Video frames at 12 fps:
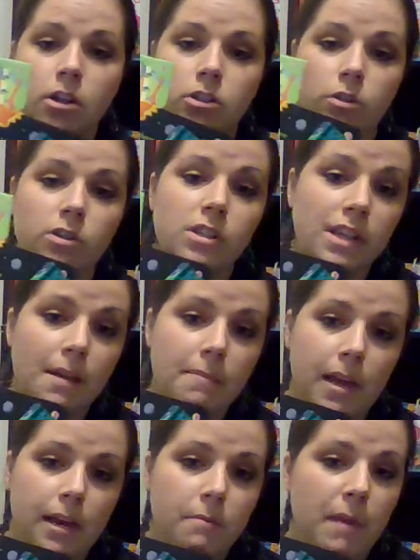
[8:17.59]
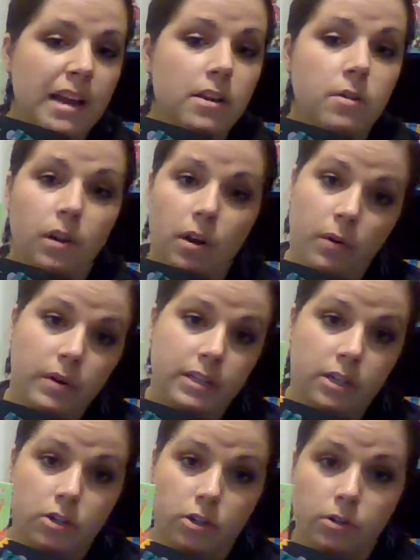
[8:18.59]
So just keep that in mind. You can always
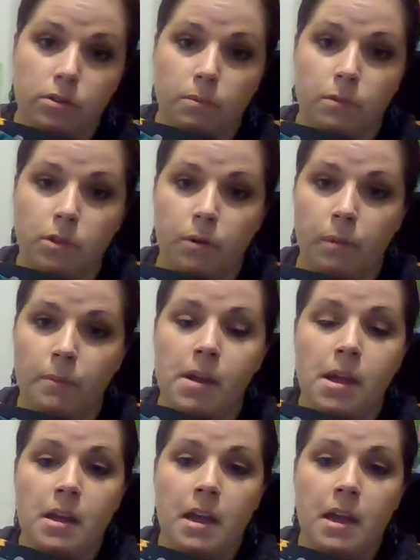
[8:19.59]
introduce them to them